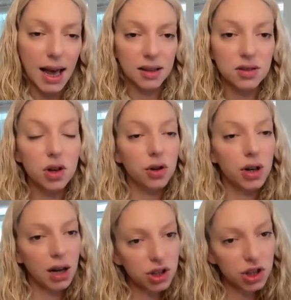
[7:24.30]
And so you're
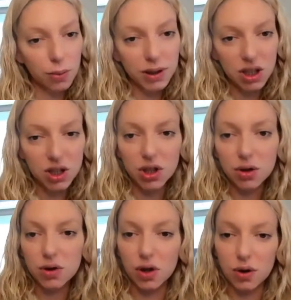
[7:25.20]
not sure what to
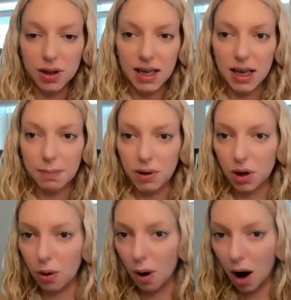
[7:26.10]
do. So you keep,
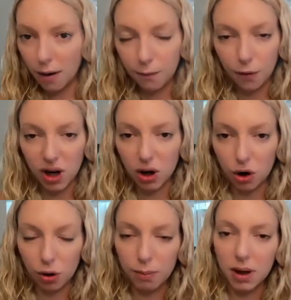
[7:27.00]
offering
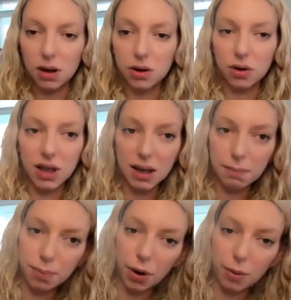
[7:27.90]
her milk, you
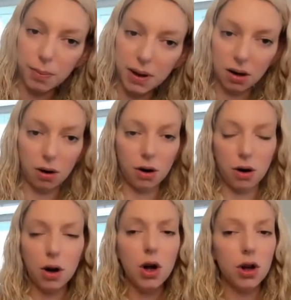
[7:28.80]
keep burping
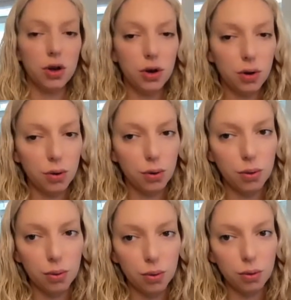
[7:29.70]
her.
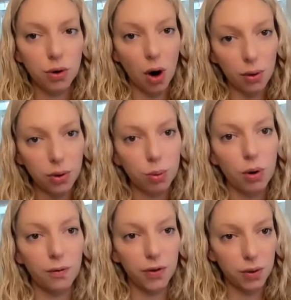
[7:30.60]
You go
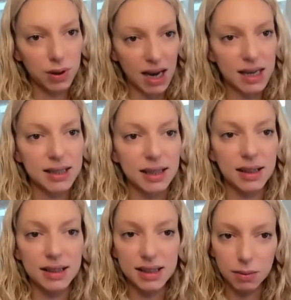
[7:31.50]
through a few days
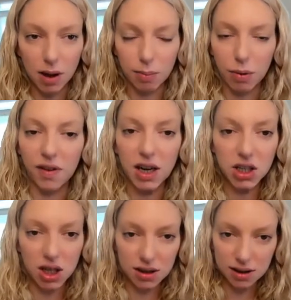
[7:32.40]
and the sleep
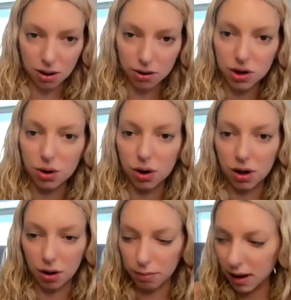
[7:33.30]
deprivation starts to
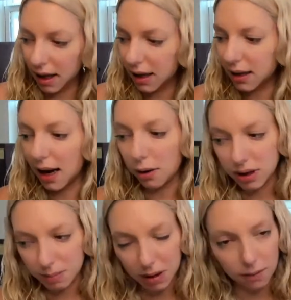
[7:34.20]
accumulate. And now
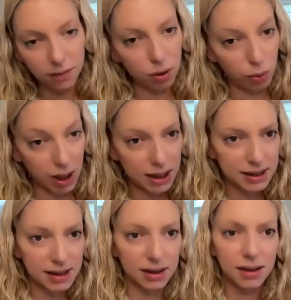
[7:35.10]
it's been a few
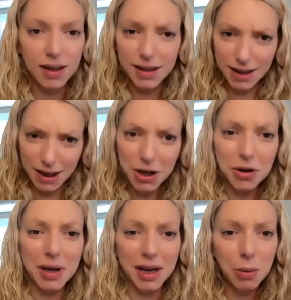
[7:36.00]
weeks and
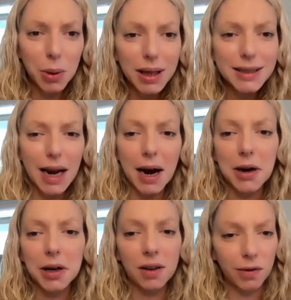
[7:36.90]
you're getting really
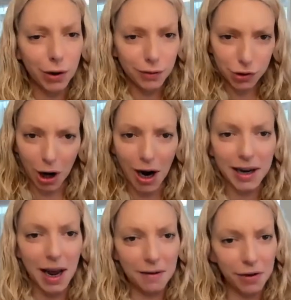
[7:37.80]
tired, and you've
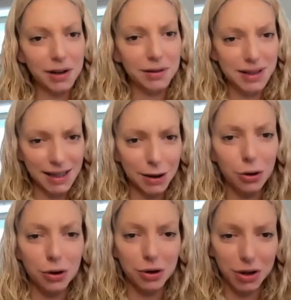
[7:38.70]
tried every
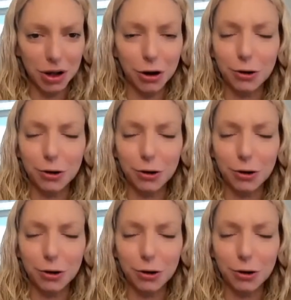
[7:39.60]
single,